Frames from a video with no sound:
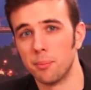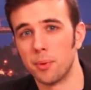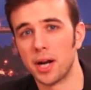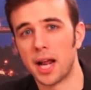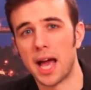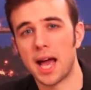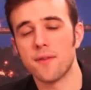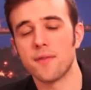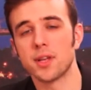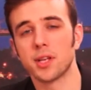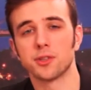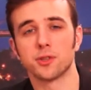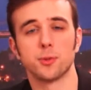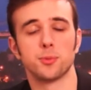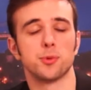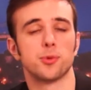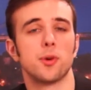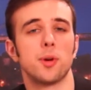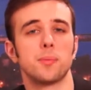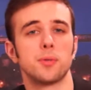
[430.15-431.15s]
but having a
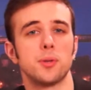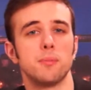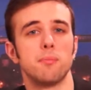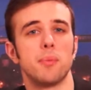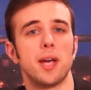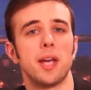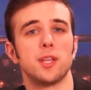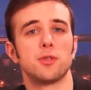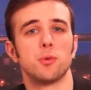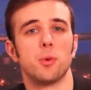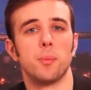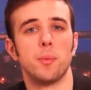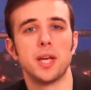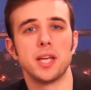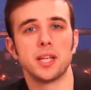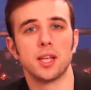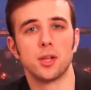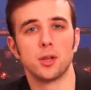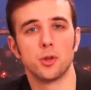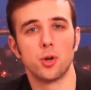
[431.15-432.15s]
subscription base will
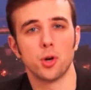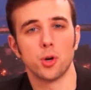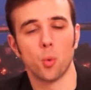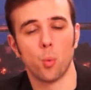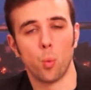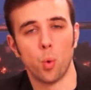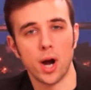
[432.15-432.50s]
make it look